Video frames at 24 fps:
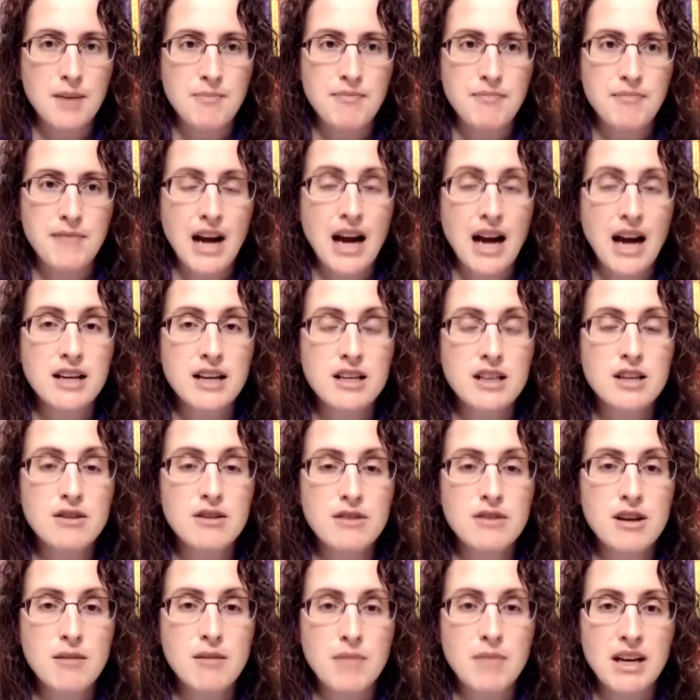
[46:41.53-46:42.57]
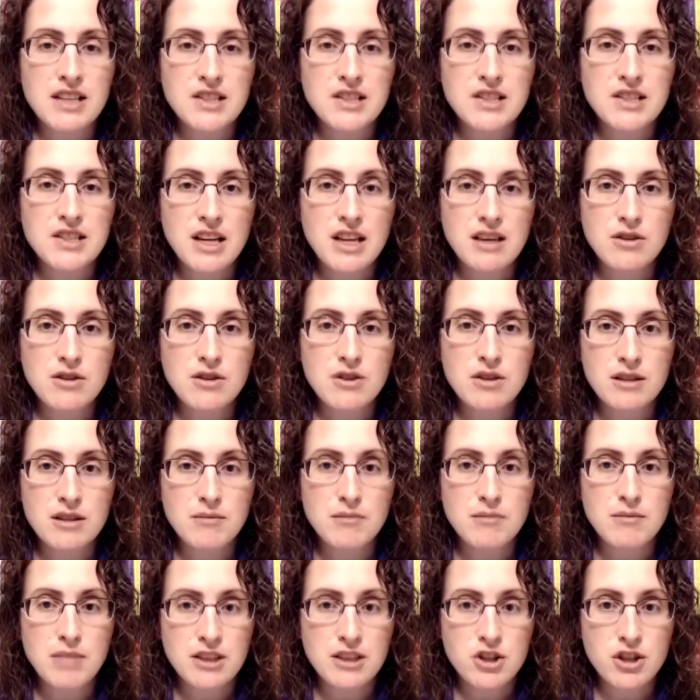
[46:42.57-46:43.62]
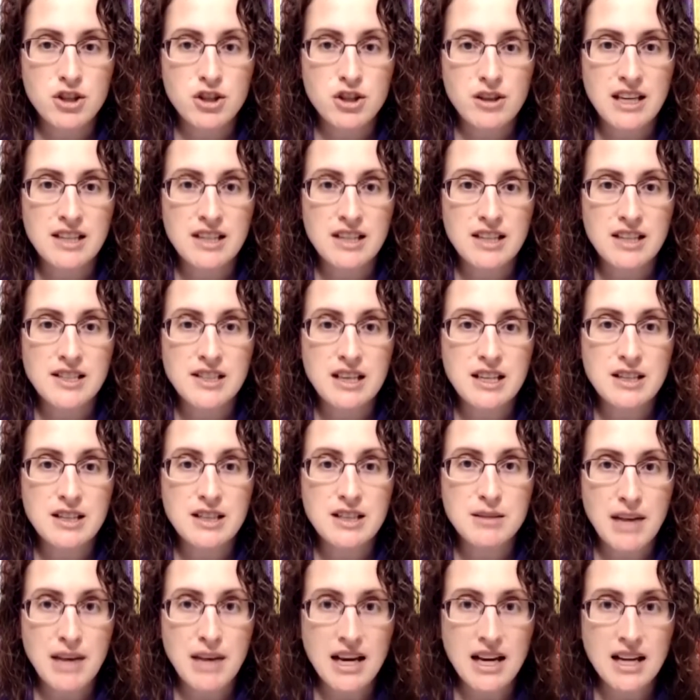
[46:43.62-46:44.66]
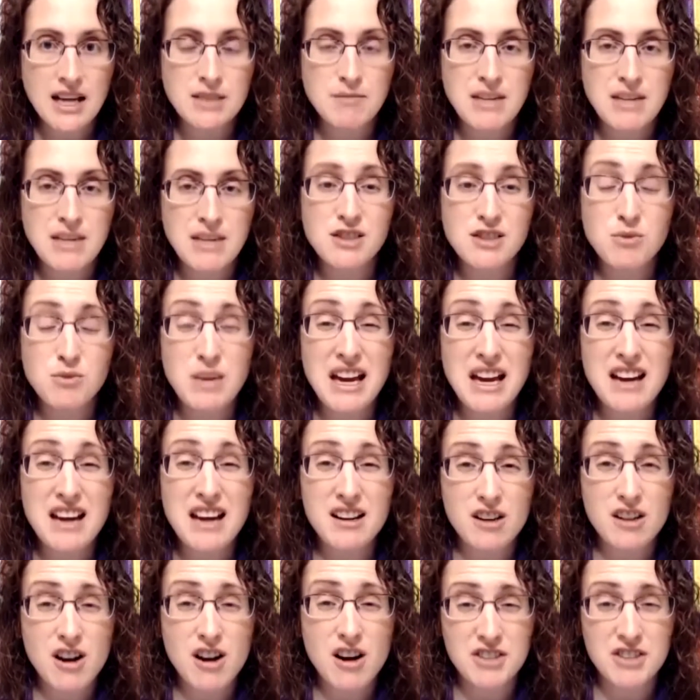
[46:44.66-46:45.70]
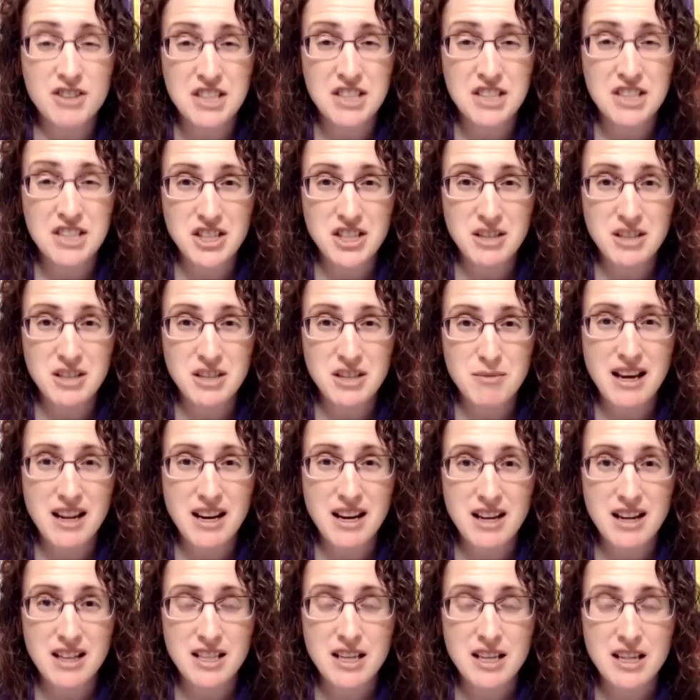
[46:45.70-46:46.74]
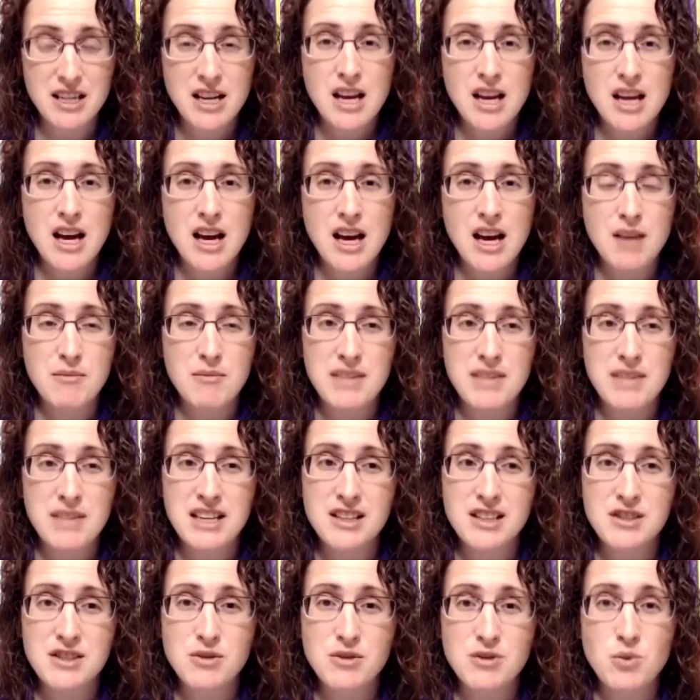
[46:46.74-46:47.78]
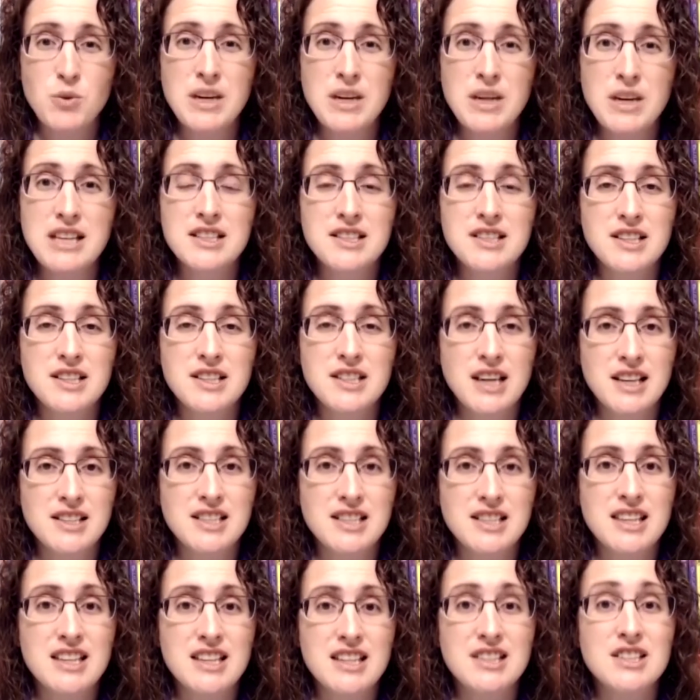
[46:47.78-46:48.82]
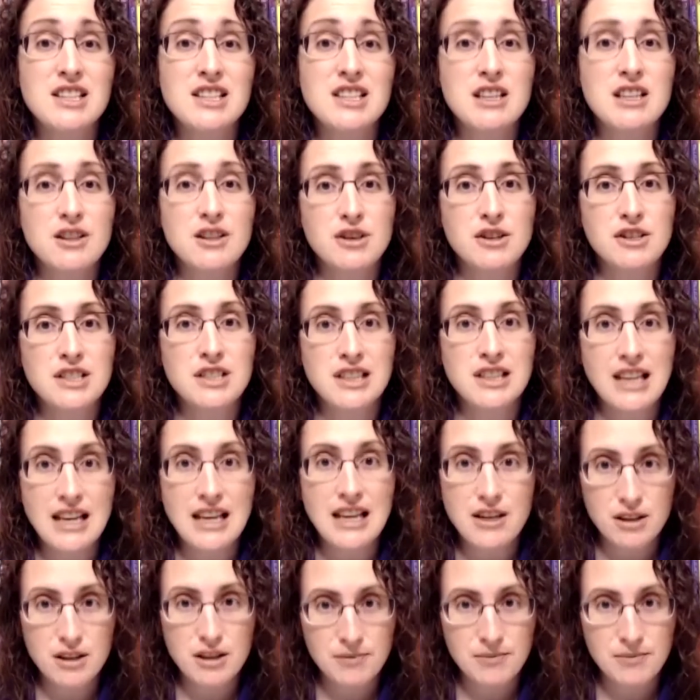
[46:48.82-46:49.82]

I knew that my son couldn't picture things in his mind because we had a conversation about it, because we discussed this years later.